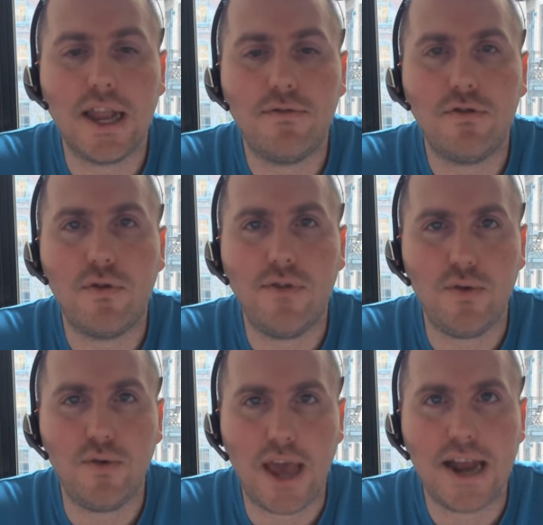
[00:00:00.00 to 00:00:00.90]
left a
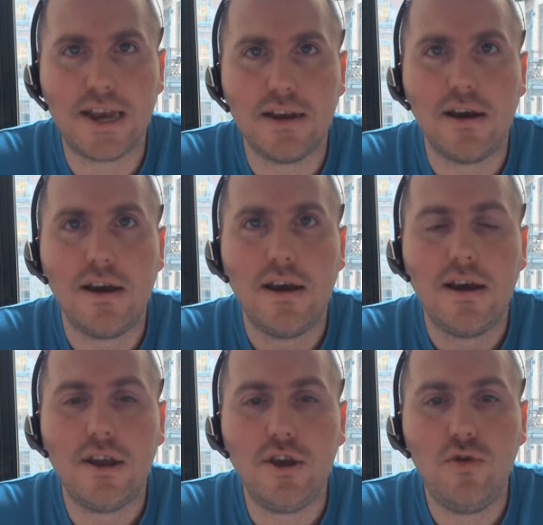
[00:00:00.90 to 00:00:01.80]
review yet,
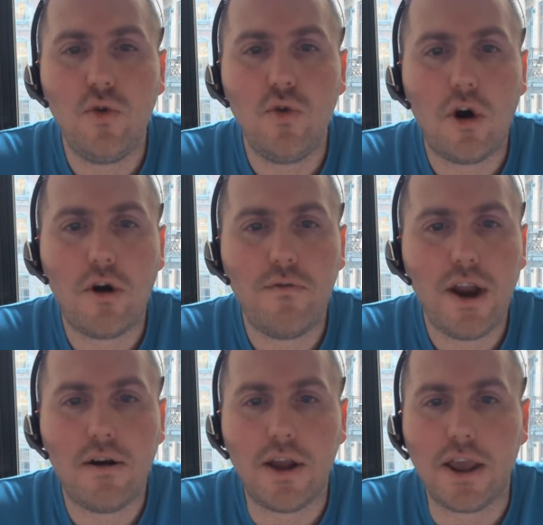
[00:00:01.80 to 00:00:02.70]
you are
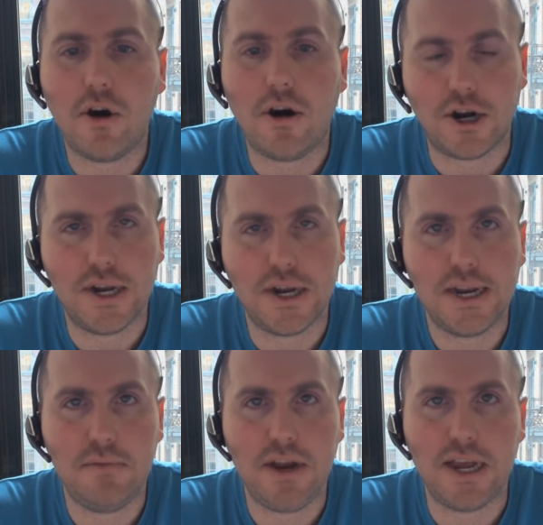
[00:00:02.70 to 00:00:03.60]
very cautious
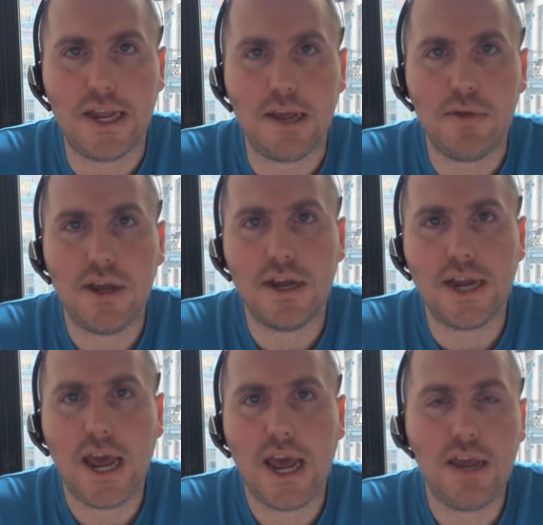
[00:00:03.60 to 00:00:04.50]
immediately
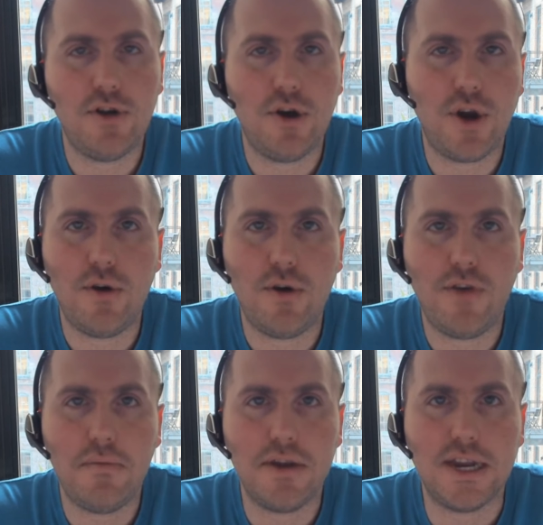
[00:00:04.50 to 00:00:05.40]
because A, you don't know if
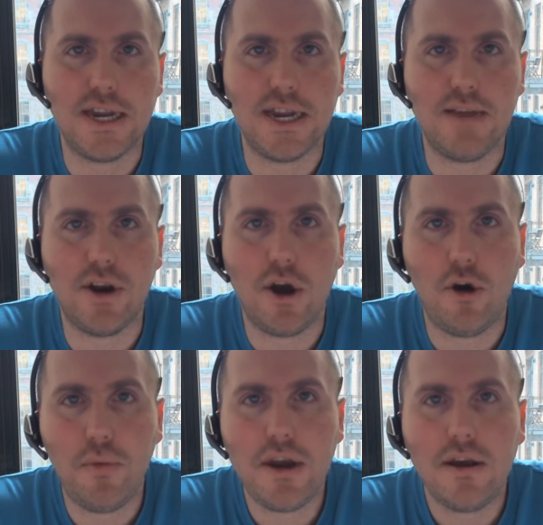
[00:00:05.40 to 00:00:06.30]
that business is even
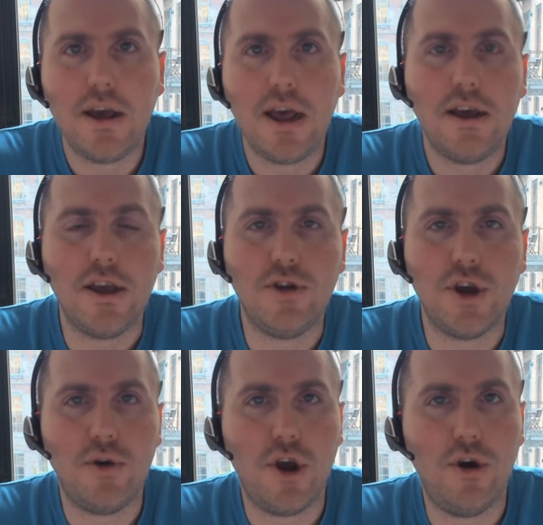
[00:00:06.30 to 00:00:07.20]
open. You
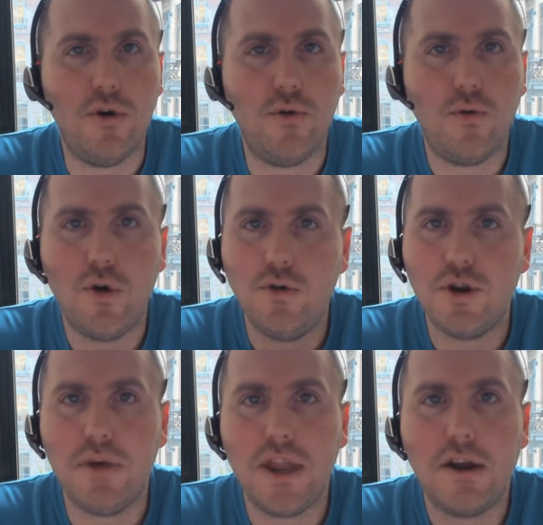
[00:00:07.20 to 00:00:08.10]
don't know who's
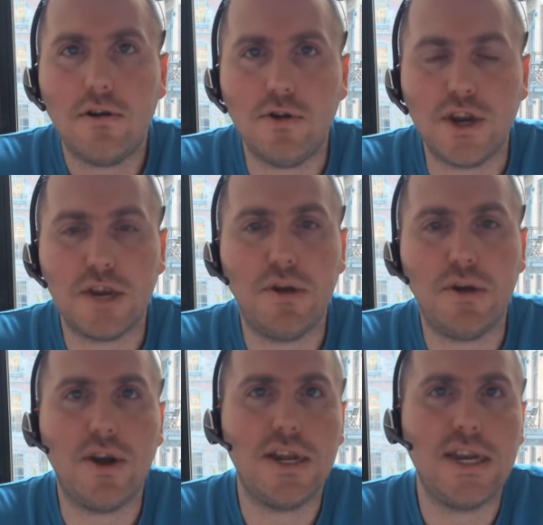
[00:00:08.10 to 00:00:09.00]
been there, who's
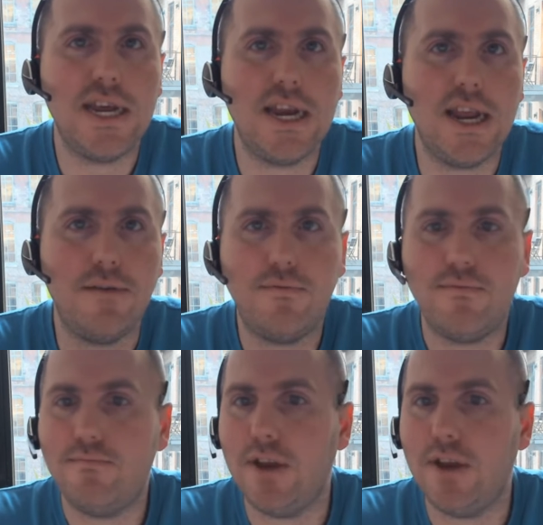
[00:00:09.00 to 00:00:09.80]
experienced it, if